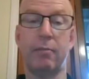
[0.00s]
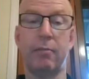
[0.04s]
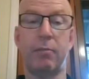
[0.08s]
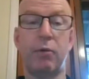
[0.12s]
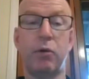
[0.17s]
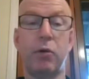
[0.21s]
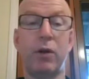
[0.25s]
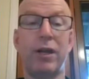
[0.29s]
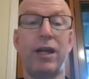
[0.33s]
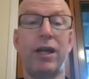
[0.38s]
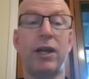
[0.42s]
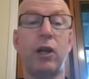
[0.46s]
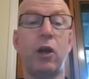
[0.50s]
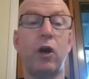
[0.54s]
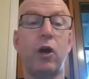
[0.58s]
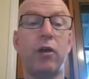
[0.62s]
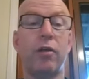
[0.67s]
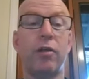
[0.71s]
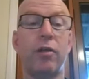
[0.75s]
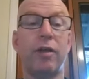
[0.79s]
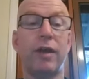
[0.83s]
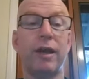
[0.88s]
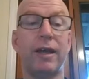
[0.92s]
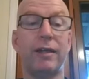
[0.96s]
putting a lot
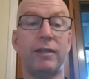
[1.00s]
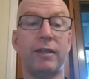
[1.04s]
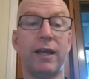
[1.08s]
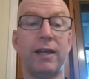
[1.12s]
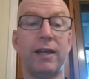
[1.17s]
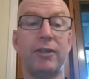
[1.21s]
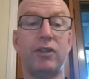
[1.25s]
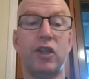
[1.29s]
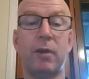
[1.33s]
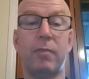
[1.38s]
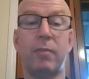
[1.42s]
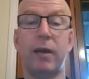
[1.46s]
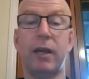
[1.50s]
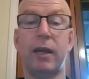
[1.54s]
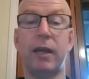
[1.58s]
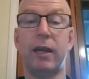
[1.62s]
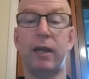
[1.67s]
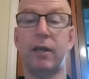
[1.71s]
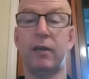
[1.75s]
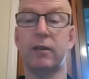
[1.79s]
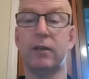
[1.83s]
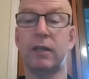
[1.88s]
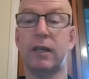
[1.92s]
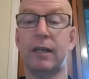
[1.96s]
of things at jeopardy,
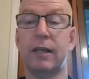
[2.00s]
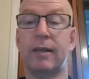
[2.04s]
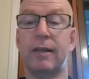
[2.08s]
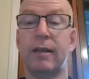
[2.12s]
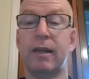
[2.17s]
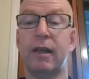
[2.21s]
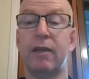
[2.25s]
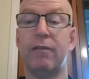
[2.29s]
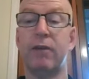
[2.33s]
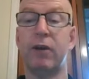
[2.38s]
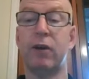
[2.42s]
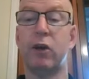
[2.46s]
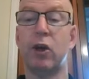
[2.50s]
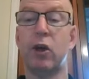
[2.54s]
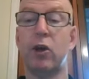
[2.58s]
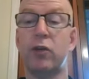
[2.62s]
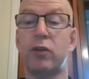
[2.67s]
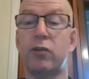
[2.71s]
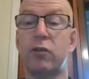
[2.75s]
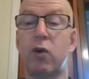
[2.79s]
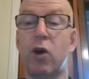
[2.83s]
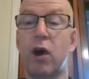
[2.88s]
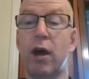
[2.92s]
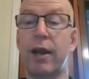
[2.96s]
because if it
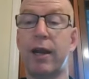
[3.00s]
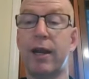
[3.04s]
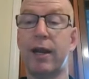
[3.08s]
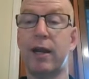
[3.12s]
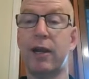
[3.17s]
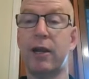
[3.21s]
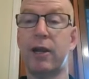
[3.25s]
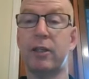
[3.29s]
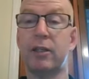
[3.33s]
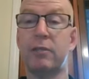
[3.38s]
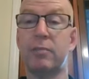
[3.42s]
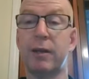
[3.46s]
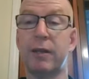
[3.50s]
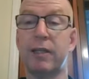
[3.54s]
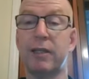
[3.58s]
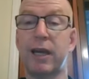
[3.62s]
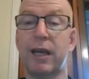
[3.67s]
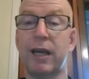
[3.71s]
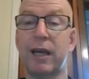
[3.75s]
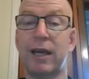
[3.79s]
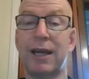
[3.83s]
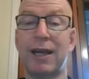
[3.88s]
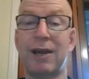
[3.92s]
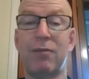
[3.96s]
goes right, it'll go
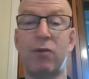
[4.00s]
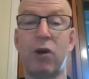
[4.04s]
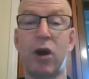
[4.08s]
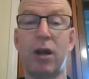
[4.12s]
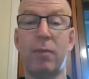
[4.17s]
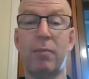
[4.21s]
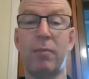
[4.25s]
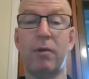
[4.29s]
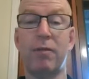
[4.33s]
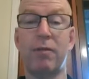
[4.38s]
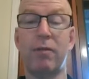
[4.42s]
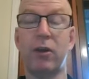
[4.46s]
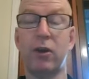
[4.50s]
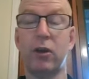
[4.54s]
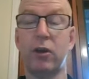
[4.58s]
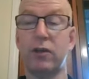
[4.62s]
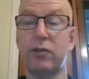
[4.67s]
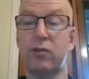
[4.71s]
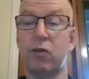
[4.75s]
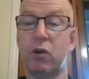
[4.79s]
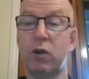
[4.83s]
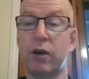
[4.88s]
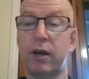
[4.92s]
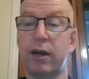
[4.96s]
spectacularly right, but if it goes
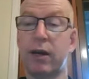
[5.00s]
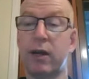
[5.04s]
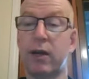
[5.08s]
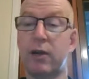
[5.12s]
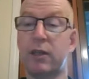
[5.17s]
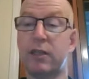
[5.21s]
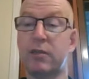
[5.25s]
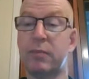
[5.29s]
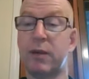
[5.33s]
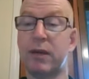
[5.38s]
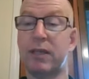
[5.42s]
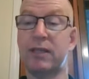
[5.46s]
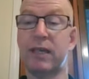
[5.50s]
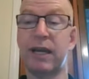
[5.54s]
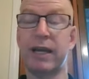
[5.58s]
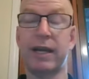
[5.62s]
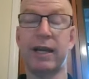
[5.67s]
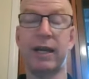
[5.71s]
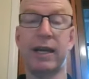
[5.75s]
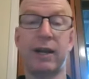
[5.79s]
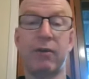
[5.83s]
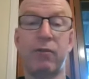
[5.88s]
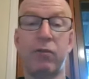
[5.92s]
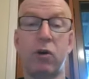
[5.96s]
wrong, it'll go
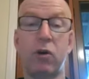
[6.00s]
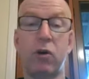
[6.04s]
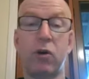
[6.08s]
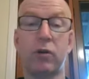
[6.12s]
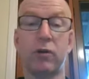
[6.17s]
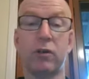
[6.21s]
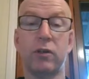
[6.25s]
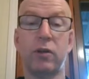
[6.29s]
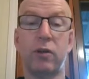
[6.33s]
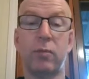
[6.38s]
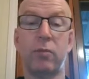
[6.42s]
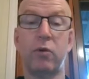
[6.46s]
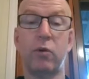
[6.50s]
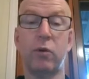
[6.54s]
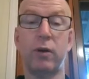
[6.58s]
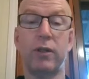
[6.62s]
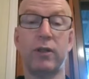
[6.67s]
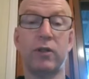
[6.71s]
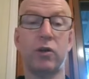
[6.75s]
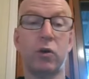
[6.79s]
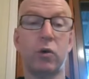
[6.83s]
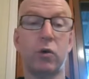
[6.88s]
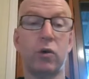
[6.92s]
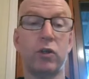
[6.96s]
spectacularly wrong. So I'm always
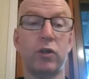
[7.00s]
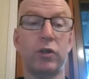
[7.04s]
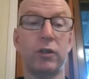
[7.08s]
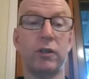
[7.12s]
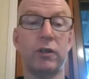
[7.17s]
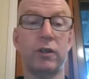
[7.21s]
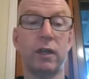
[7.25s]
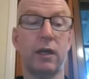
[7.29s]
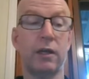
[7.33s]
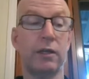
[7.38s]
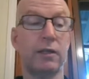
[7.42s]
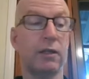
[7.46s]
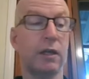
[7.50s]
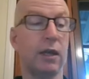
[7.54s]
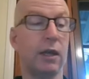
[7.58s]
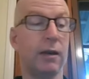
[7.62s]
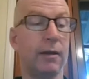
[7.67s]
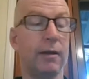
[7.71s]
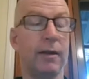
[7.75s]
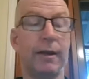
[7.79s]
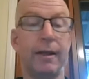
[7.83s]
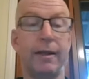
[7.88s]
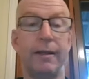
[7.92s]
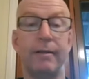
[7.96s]
cautious that
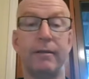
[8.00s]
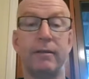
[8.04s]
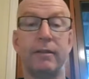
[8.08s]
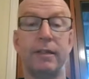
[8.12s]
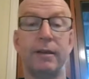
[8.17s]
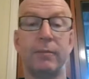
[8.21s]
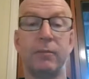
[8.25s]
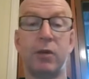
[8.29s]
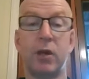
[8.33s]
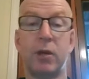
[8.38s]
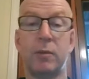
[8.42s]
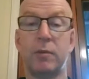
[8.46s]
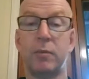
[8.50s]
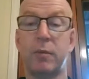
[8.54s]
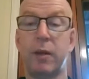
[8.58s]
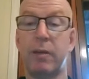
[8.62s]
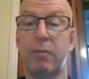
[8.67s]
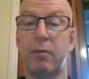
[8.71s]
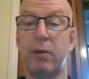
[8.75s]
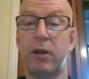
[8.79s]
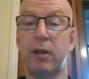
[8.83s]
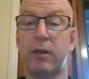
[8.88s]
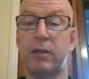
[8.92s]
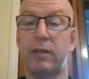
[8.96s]
sometimes
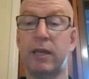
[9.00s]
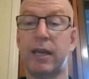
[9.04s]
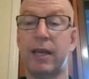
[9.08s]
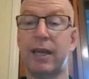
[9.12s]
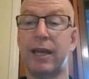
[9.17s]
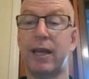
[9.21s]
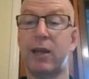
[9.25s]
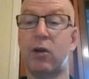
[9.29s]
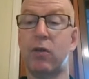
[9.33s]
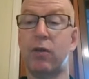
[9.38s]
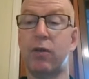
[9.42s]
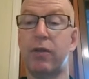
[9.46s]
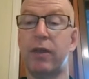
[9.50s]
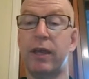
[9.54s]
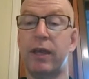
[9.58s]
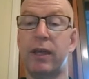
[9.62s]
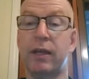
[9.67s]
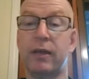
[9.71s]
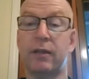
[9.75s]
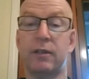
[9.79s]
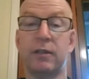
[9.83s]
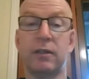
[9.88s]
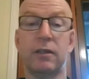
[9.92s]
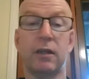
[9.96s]
people are taking on
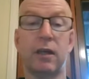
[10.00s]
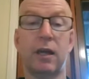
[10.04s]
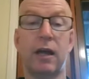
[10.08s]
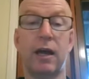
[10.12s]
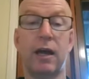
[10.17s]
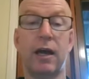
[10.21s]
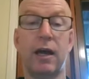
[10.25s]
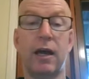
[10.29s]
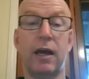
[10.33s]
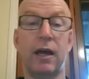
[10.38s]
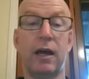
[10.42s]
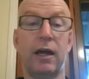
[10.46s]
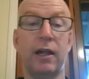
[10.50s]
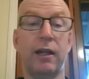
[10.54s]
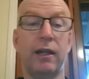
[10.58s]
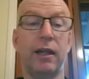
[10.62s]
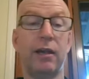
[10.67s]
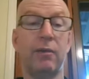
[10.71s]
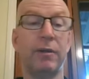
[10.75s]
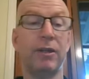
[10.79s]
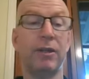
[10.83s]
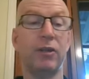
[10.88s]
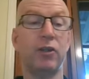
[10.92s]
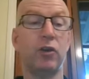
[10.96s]
things a
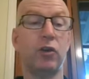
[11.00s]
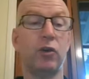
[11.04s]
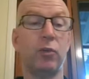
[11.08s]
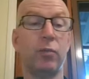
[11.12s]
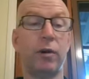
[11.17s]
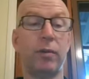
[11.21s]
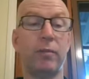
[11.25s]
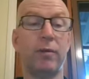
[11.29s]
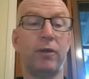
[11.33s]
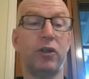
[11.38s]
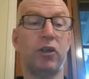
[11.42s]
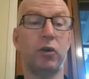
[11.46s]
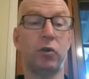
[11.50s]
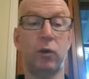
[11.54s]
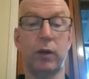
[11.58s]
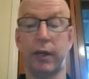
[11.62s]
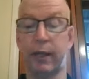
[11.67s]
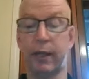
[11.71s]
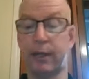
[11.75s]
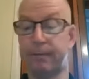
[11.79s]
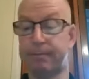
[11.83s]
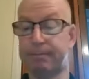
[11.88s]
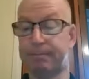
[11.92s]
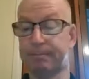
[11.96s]
little bit too
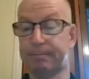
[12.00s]
prematurely.